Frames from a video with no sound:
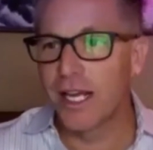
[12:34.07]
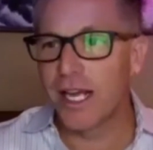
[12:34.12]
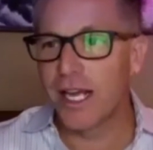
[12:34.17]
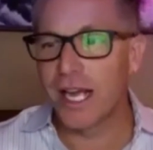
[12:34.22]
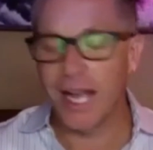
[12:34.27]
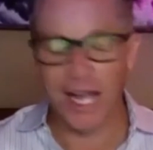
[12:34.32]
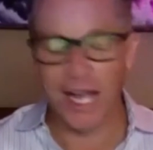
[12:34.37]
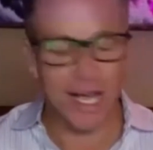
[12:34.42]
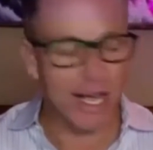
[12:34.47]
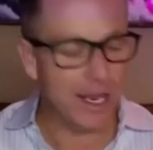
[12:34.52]

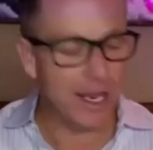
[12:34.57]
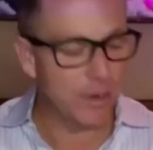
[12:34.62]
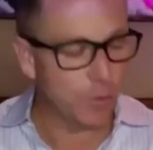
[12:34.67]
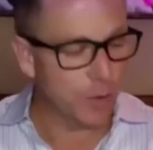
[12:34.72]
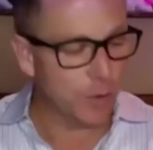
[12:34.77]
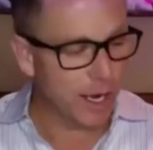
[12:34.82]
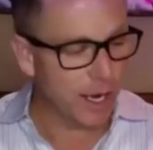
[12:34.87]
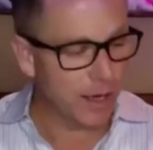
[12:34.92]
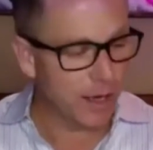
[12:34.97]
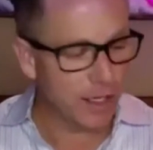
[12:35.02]
And
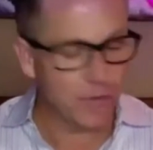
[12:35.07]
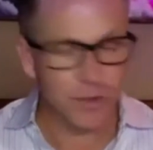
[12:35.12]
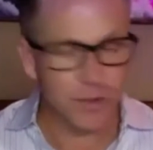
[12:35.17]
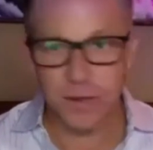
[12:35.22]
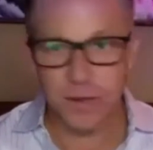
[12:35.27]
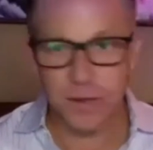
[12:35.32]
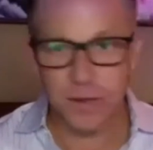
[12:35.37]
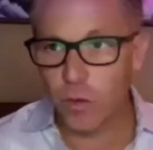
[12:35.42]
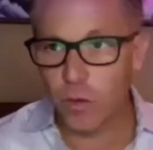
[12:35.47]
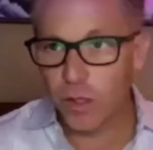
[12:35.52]
without
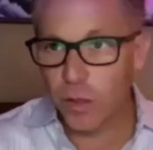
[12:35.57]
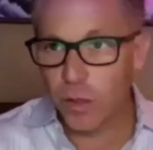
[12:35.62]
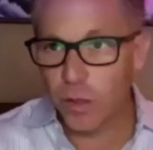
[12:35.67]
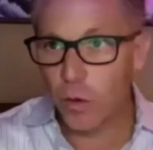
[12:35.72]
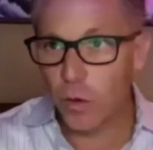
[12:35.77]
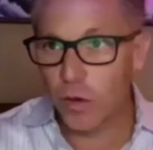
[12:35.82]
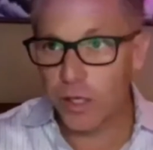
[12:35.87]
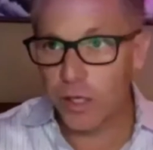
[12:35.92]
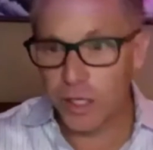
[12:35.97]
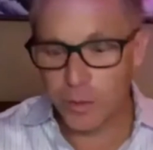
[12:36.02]
even really
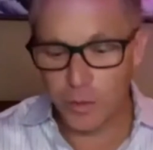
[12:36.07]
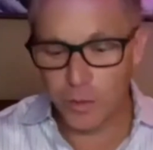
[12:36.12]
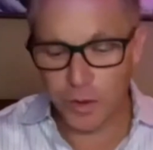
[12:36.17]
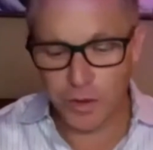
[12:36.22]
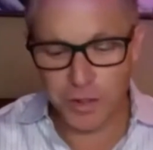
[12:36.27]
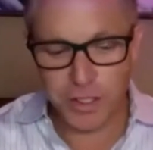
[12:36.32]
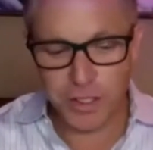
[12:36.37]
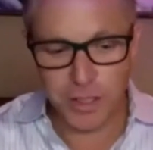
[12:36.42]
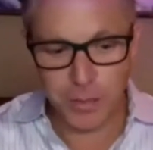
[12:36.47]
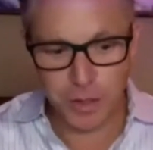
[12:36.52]
working with
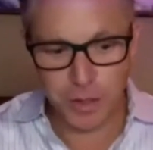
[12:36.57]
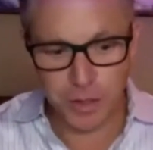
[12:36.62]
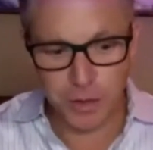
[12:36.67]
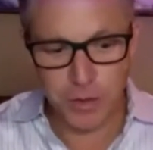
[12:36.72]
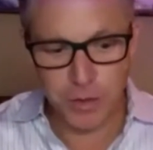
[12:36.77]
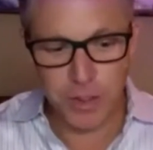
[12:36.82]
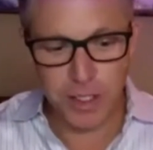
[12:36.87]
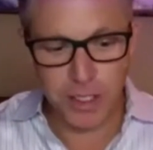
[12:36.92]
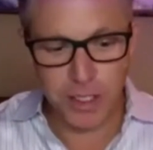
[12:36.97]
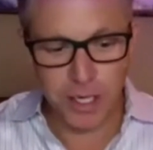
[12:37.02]
someone
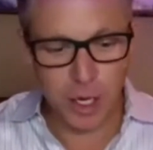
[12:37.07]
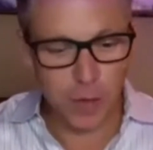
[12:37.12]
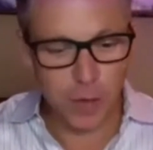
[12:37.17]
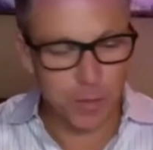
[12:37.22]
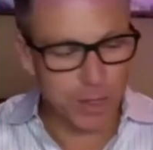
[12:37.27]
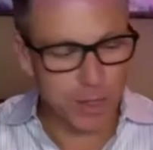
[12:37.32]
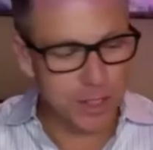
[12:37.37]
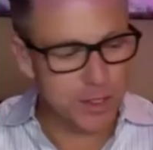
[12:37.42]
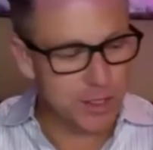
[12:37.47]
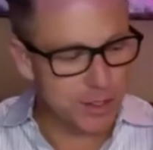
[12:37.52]
who can help
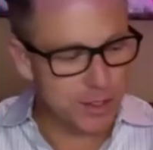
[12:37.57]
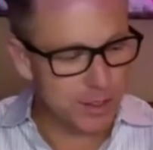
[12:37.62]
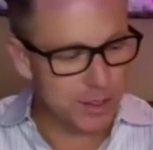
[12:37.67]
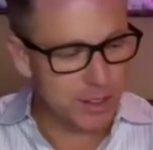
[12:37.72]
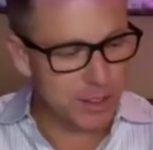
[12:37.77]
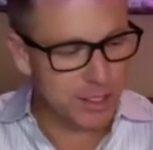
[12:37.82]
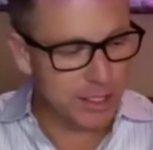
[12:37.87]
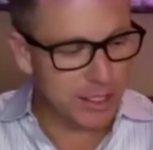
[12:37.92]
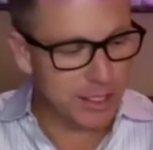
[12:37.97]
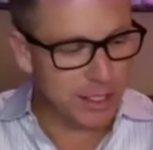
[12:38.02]
us
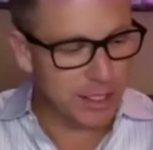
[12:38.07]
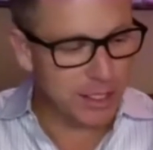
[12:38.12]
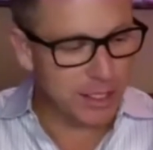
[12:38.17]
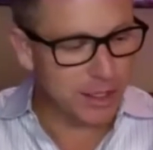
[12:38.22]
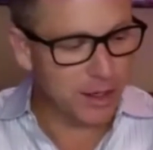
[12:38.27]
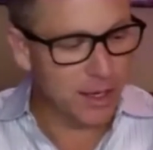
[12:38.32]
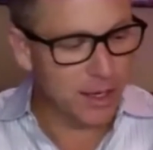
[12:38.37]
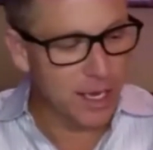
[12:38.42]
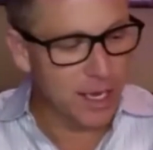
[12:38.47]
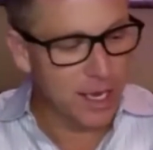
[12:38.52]
see.
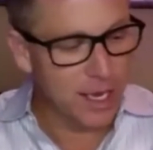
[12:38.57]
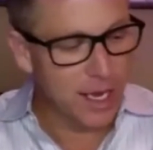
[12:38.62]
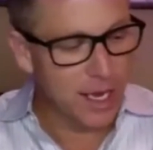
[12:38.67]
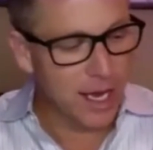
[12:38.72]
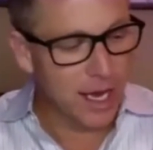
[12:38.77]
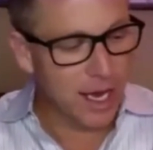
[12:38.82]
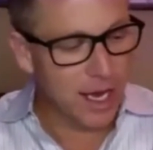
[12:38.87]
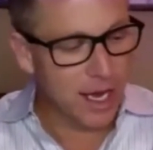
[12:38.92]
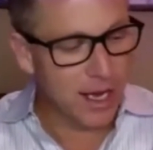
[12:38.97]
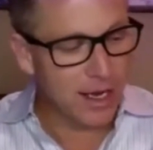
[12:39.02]

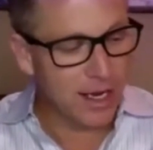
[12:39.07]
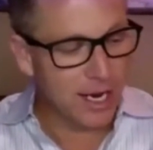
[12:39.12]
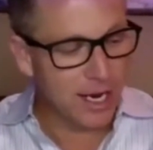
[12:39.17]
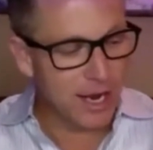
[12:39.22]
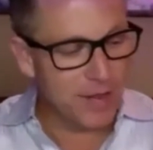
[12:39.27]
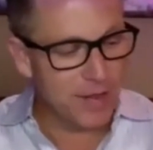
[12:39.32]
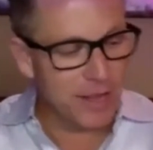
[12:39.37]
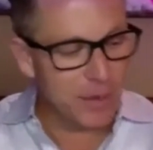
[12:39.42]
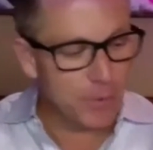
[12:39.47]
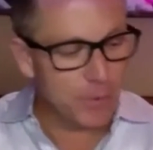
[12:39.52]

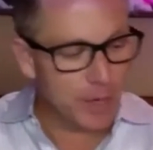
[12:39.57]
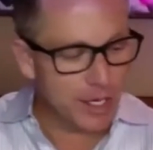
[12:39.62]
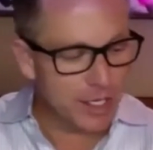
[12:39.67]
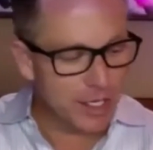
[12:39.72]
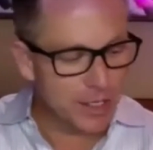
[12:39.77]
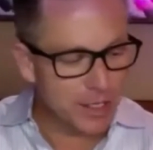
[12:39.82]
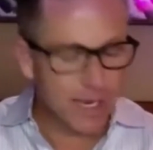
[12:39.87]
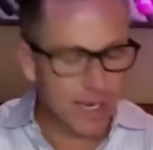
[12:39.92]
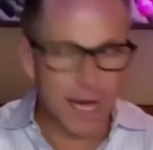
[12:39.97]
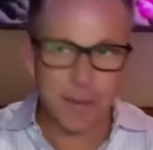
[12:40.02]
And then what ends
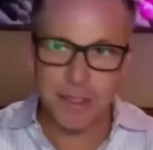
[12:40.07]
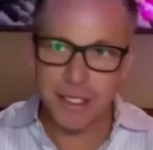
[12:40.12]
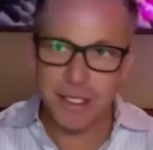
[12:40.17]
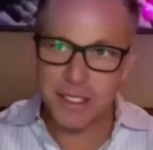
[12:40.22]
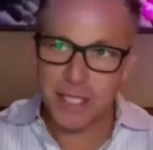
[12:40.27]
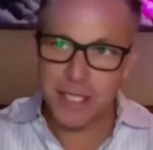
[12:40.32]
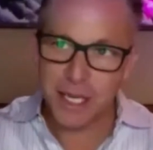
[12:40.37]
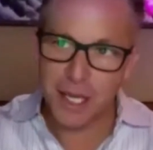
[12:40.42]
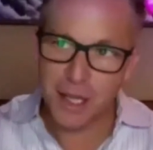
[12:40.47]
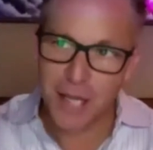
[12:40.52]
up happening
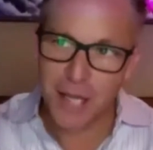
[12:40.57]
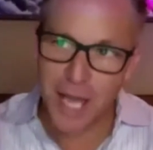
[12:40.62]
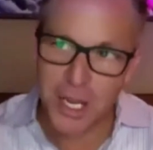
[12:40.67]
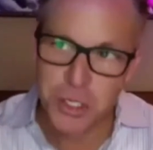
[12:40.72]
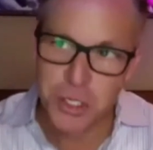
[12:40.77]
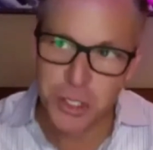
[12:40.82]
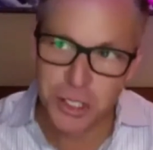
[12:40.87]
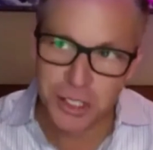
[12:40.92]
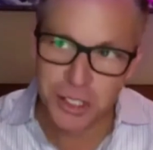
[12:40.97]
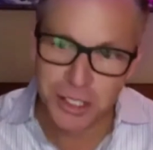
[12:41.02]

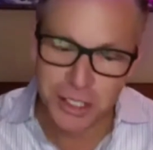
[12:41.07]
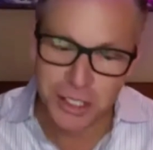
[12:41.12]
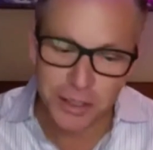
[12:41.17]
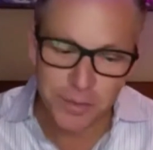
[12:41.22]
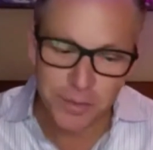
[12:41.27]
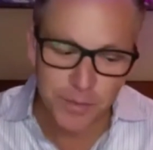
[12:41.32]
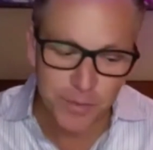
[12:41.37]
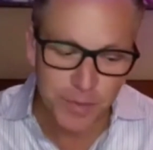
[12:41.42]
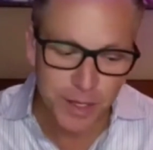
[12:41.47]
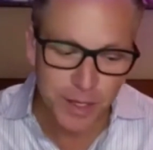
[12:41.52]
psychologically
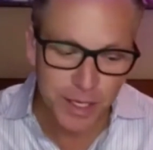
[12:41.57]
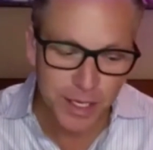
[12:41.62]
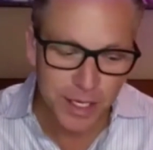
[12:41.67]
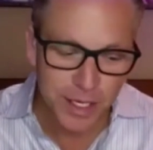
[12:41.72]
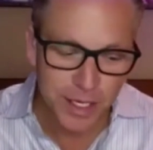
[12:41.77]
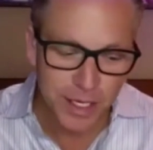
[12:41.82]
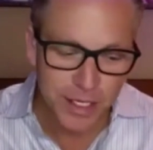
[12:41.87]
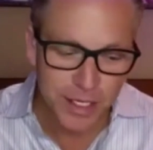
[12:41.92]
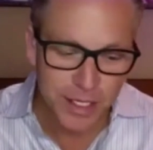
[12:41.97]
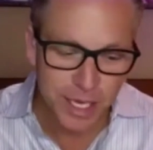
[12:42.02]

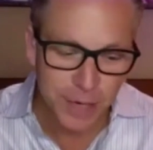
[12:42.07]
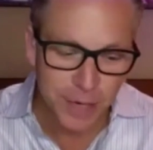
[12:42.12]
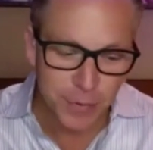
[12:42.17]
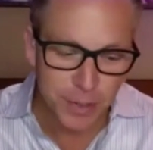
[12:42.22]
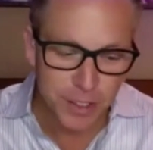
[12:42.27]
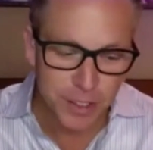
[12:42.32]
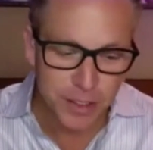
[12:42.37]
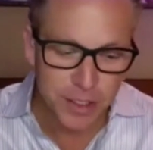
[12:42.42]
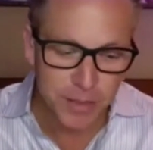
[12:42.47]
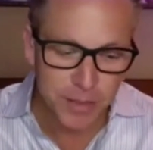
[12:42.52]
is that
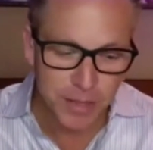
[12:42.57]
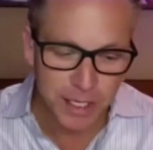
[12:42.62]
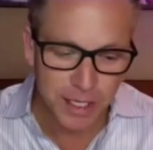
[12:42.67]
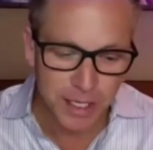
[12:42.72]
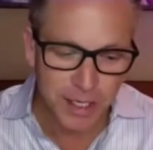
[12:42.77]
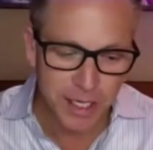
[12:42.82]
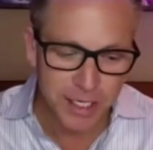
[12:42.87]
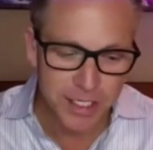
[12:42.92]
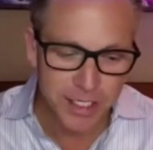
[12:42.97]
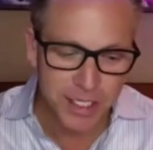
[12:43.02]
we spend a
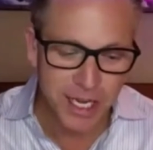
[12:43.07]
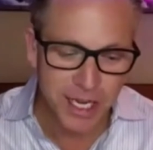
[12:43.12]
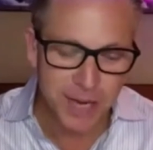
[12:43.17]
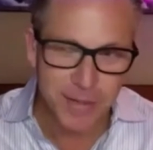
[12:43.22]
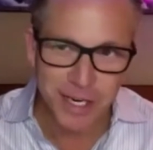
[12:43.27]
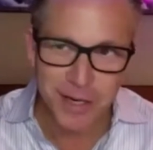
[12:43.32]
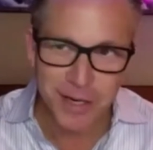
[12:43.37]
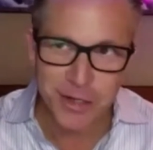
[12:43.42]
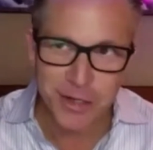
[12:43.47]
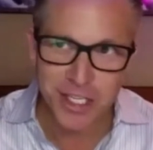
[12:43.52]
lot of time
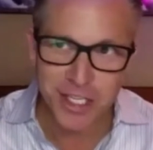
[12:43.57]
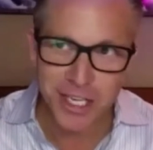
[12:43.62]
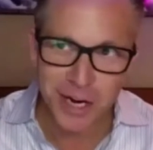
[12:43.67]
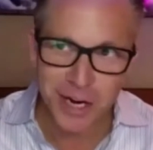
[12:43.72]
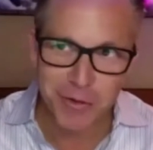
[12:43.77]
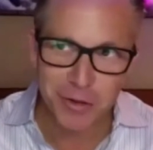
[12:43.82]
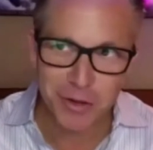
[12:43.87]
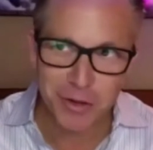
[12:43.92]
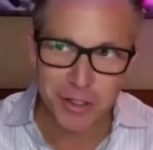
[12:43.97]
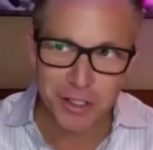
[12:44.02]
and energy and
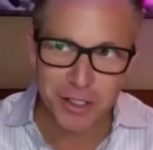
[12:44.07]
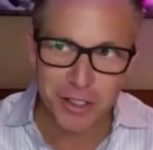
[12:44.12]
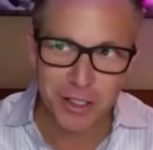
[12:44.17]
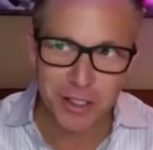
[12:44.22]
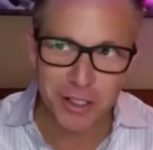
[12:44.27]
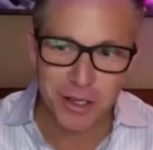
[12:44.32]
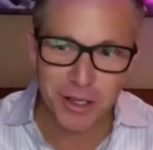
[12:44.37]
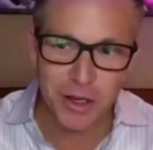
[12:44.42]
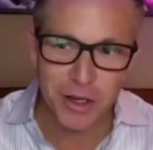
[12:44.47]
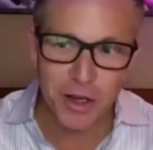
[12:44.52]
effort
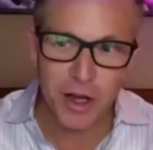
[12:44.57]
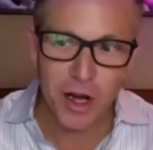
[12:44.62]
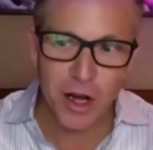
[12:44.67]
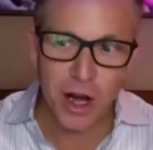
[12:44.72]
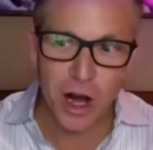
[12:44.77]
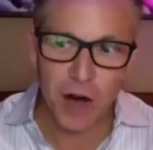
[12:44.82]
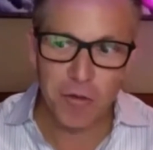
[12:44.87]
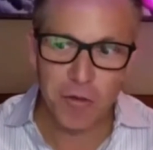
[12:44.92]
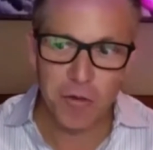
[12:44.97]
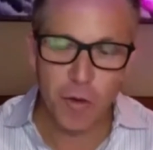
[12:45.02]

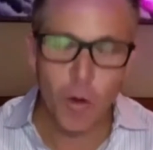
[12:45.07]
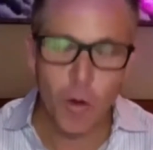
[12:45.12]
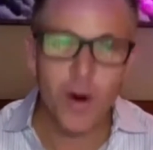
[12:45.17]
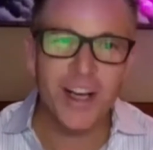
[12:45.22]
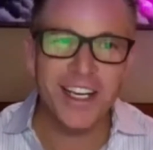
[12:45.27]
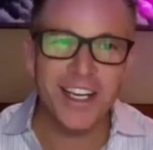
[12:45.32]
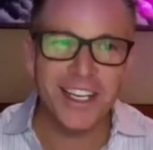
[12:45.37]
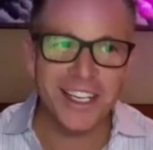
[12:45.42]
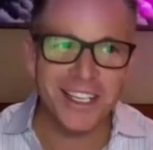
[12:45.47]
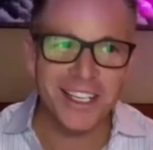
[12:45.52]

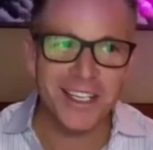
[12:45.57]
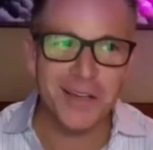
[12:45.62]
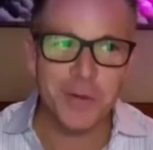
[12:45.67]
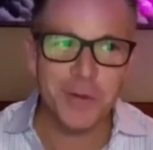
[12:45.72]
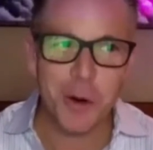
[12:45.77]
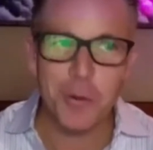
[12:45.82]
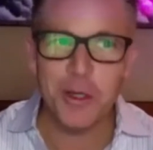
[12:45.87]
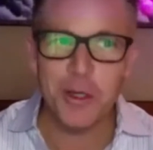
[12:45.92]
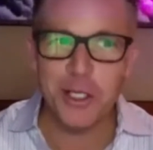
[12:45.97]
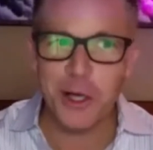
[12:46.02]
avoiding
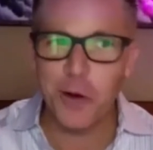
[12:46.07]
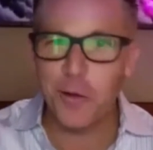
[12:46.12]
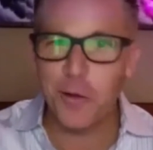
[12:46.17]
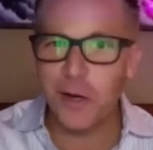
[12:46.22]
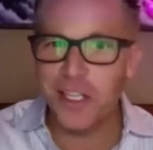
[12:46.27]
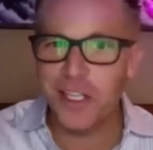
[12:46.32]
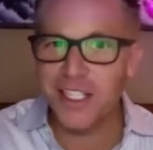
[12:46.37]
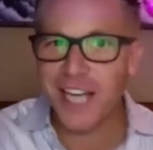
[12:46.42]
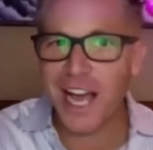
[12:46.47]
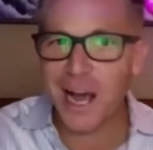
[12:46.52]
what we don't
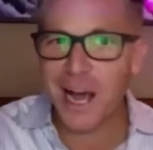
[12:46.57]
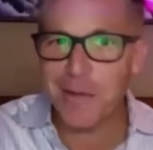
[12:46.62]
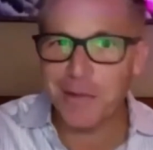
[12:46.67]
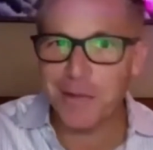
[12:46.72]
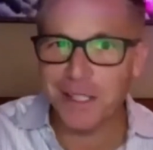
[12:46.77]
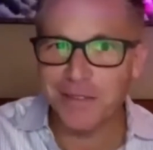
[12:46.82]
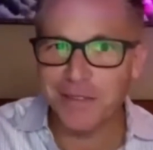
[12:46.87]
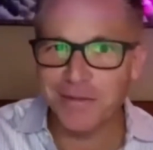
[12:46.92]
want to happen,